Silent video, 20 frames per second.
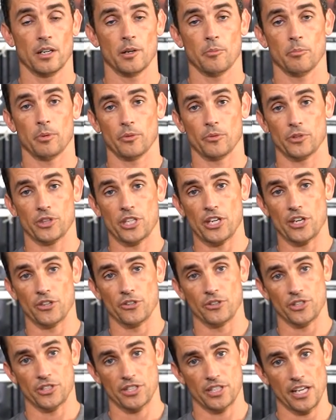But with the other
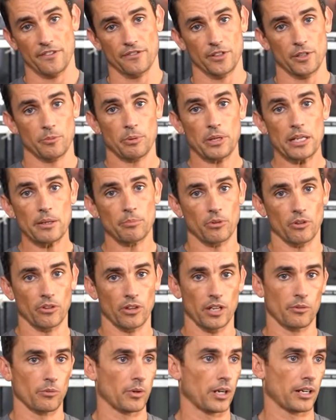7 people
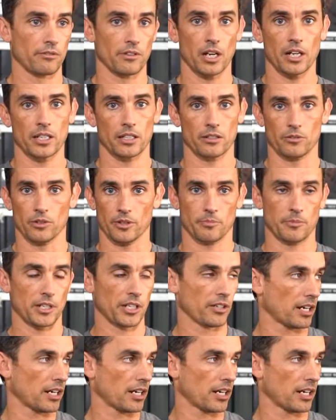that went running with me,